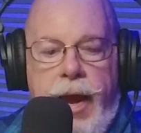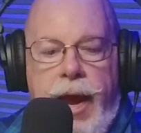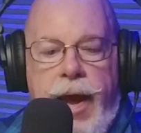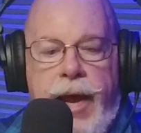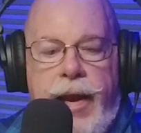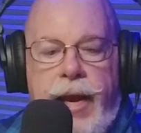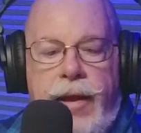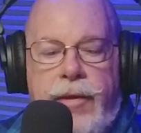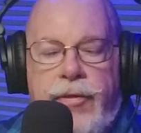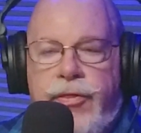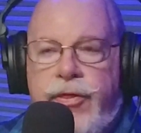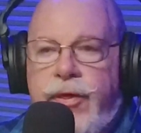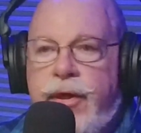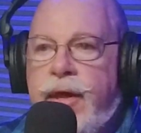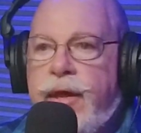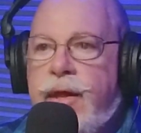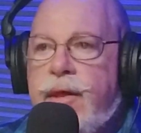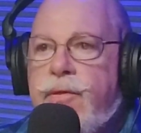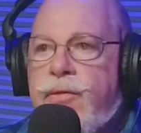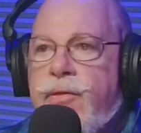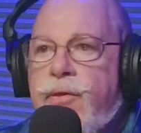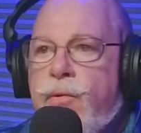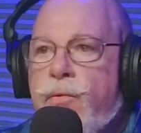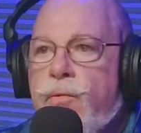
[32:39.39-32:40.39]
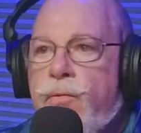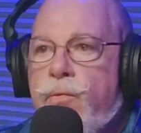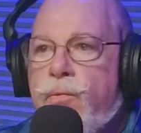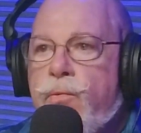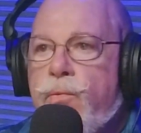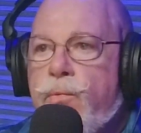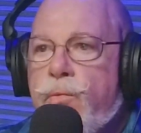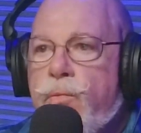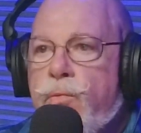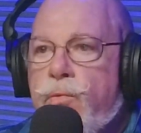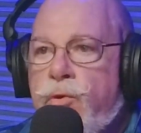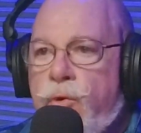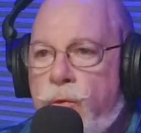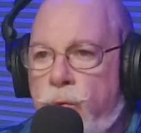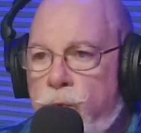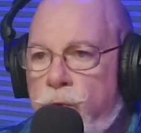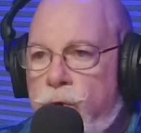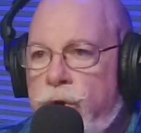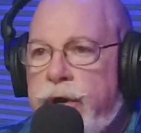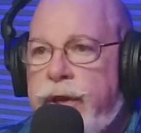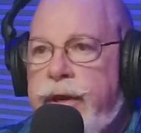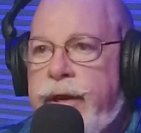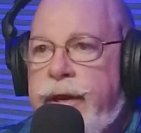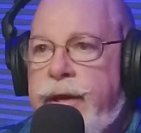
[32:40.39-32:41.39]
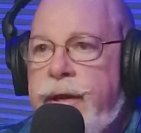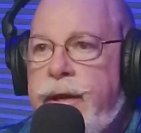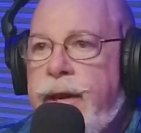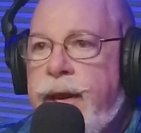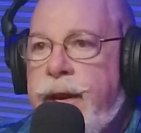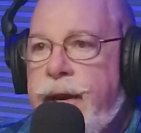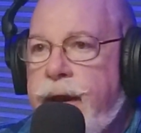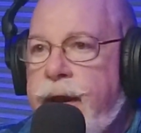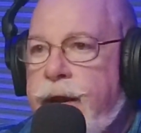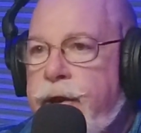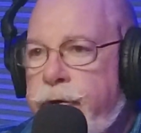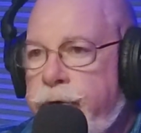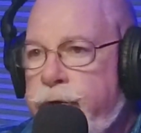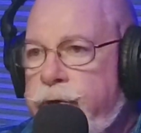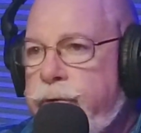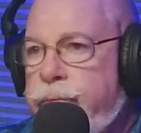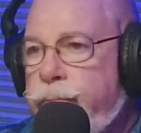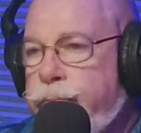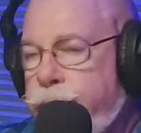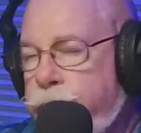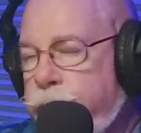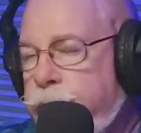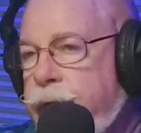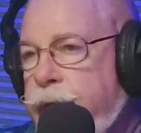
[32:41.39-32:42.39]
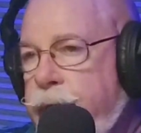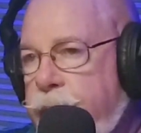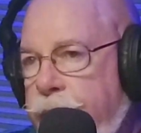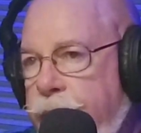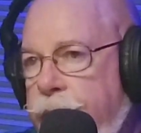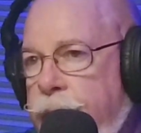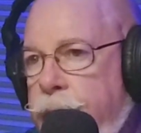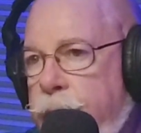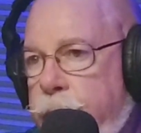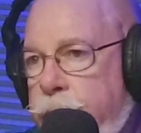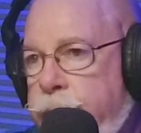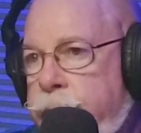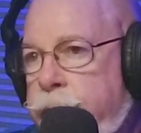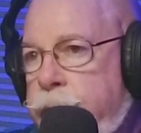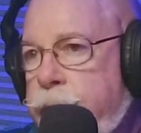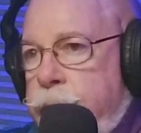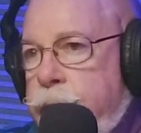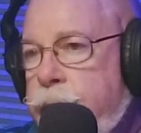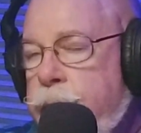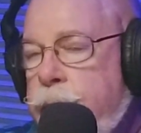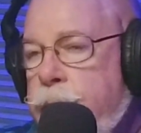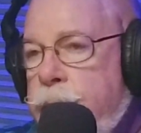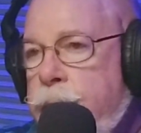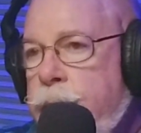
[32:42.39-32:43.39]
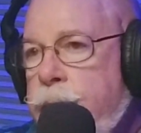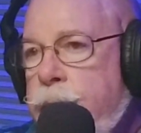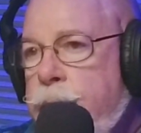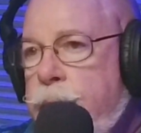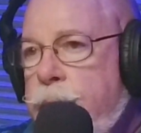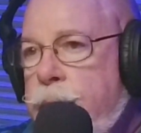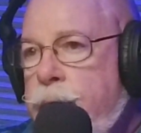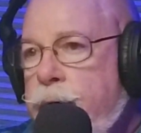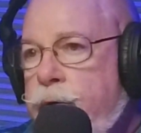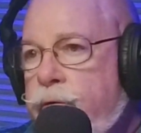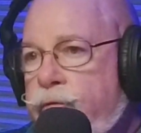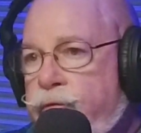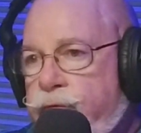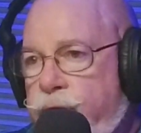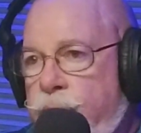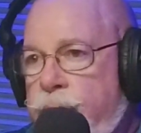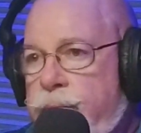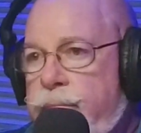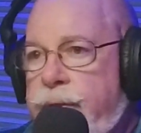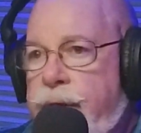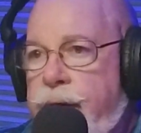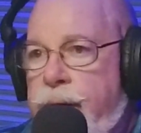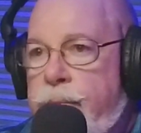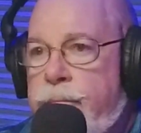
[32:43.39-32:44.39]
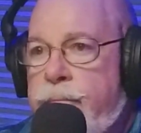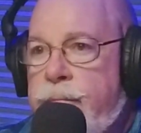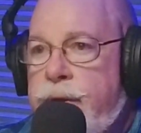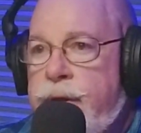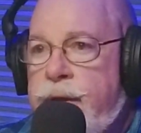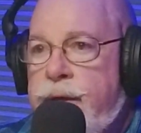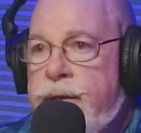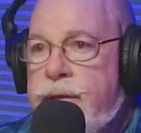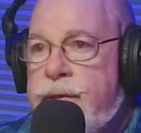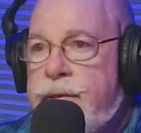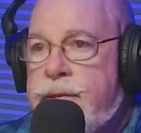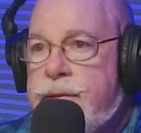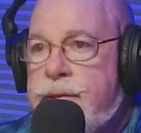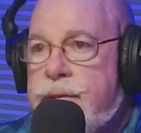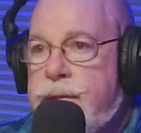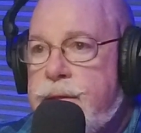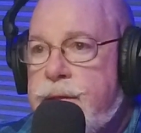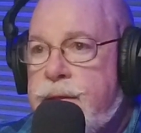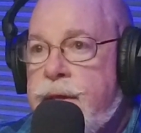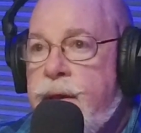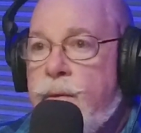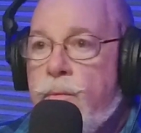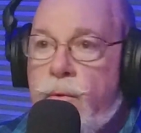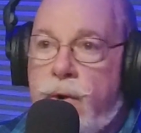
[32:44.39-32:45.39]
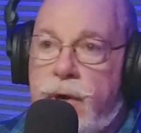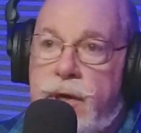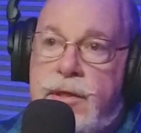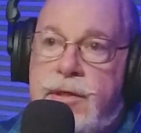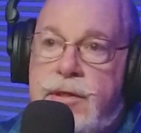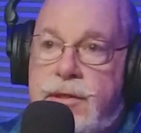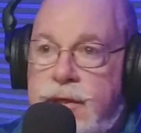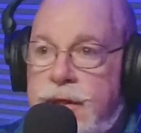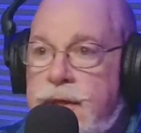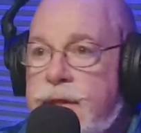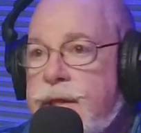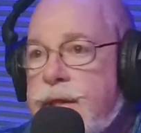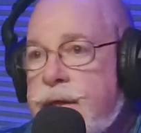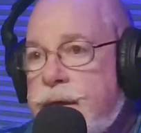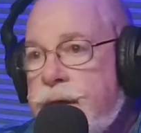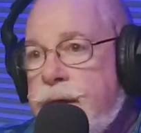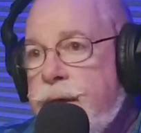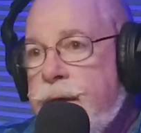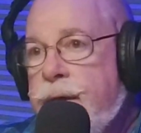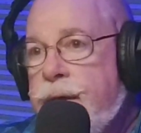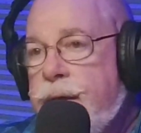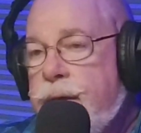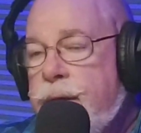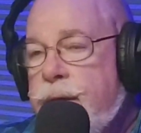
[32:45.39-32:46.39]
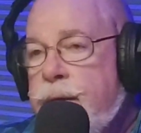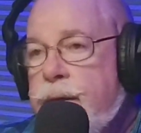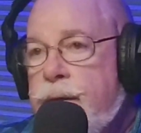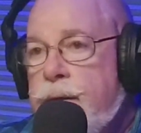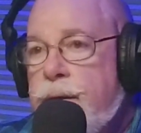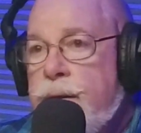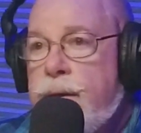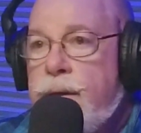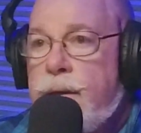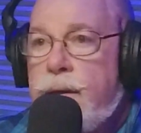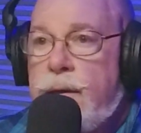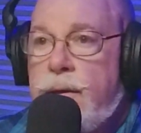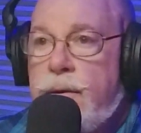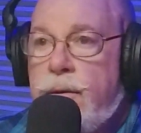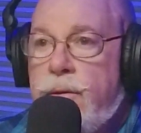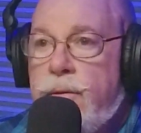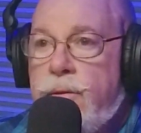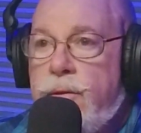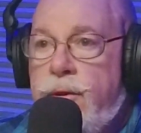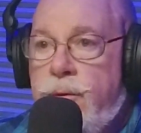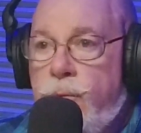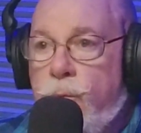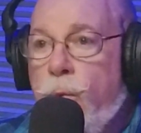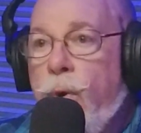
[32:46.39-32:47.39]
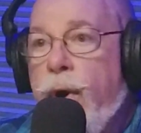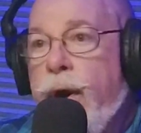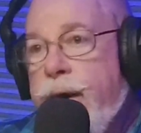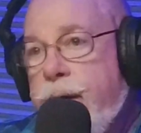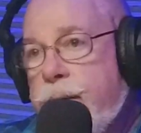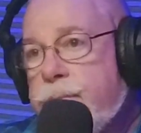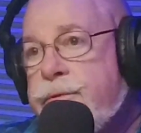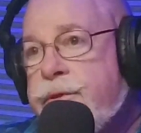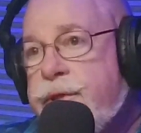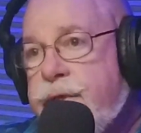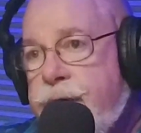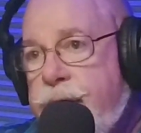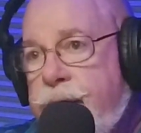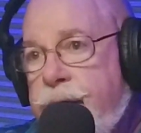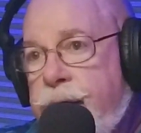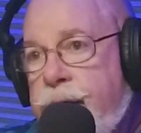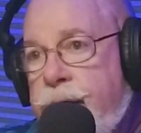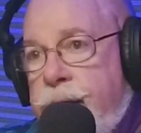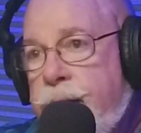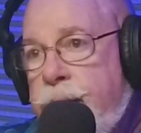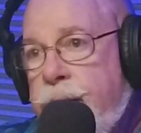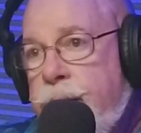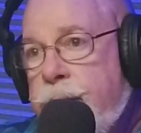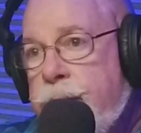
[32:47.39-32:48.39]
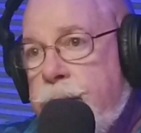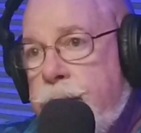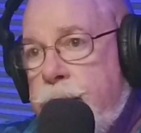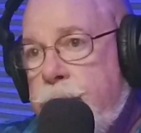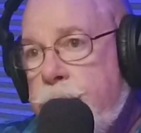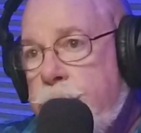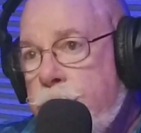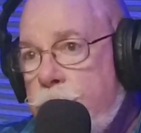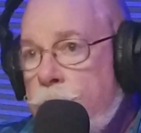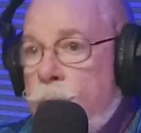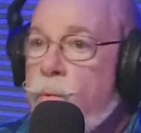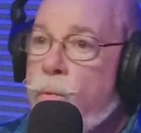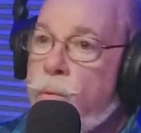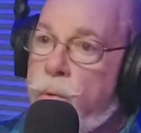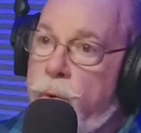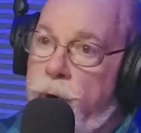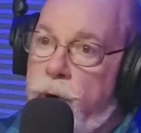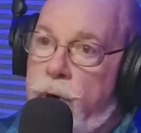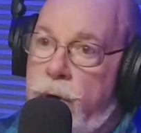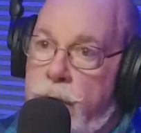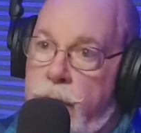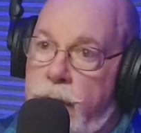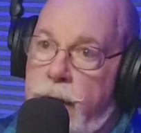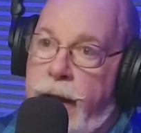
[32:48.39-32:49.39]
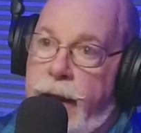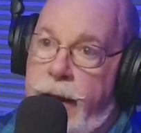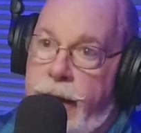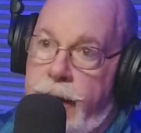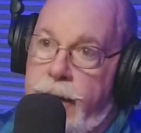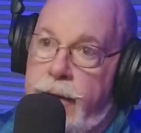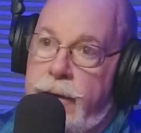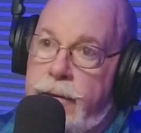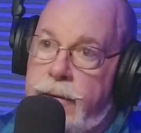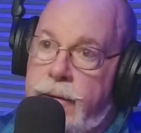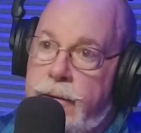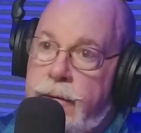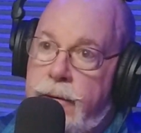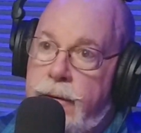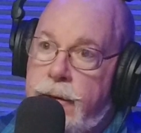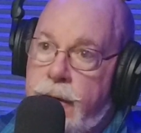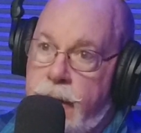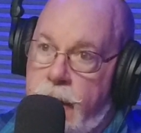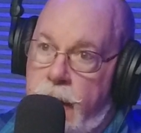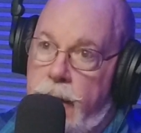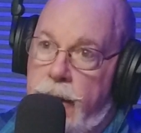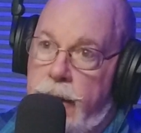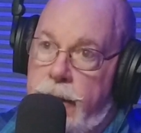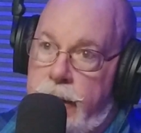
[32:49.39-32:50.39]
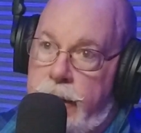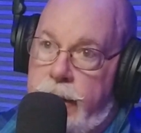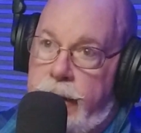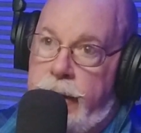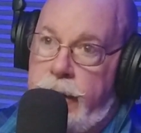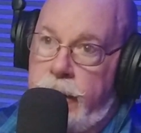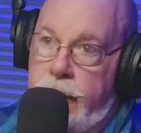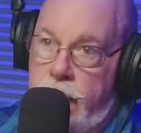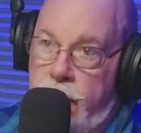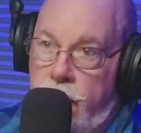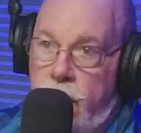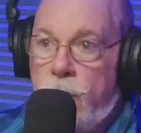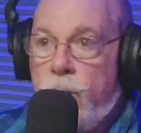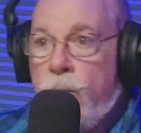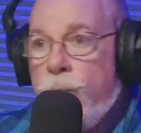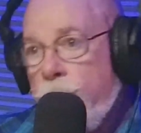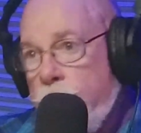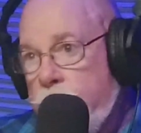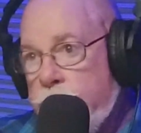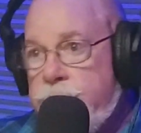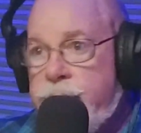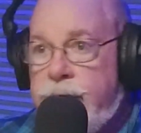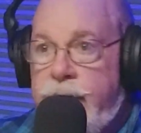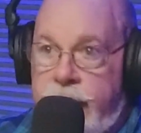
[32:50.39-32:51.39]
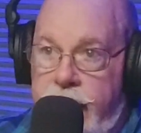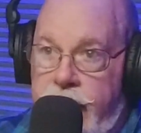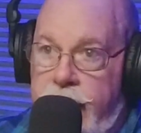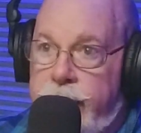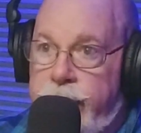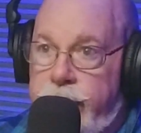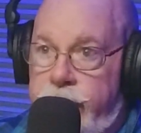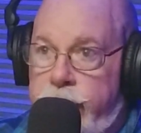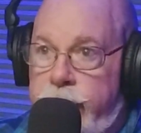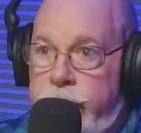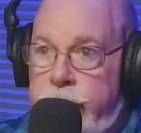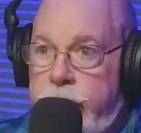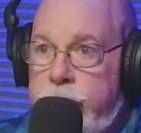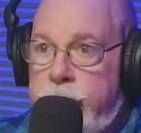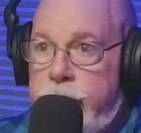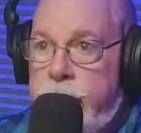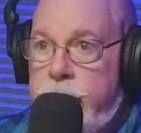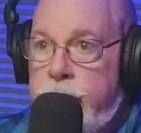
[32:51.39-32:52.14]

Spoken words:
And I think the wording, and I heard it pretty loud from them, is they want to see the YMCA work and colony work together